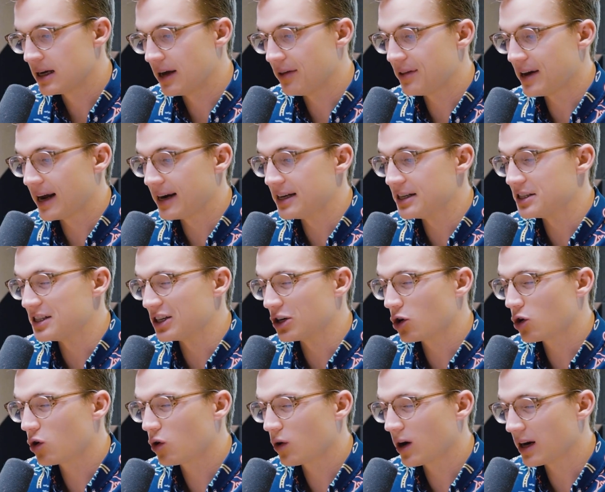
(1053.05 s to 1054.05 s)
And that is
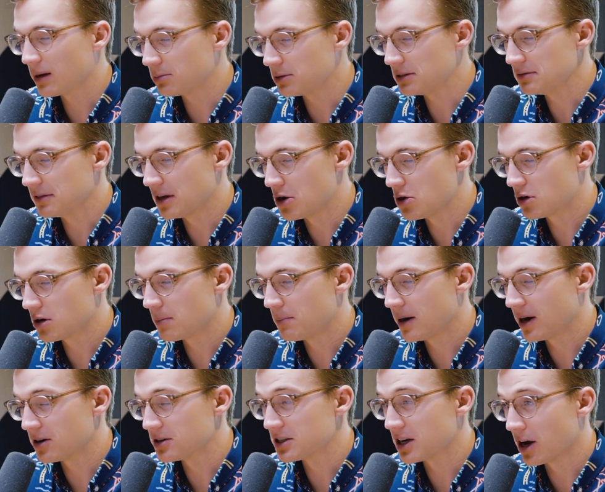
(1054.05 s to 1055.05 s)
incredibly low
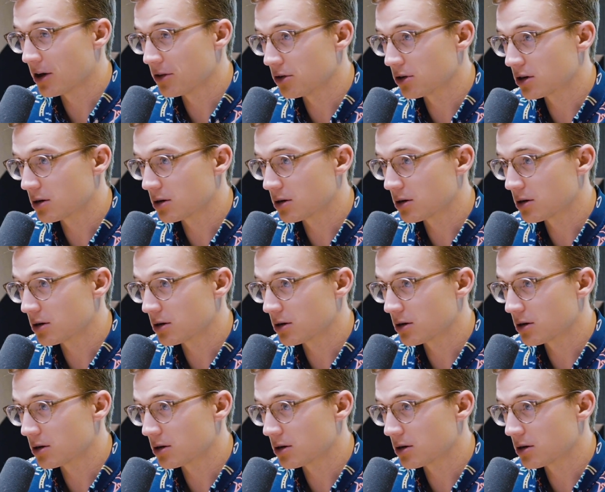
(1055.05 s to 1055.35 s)
compared to other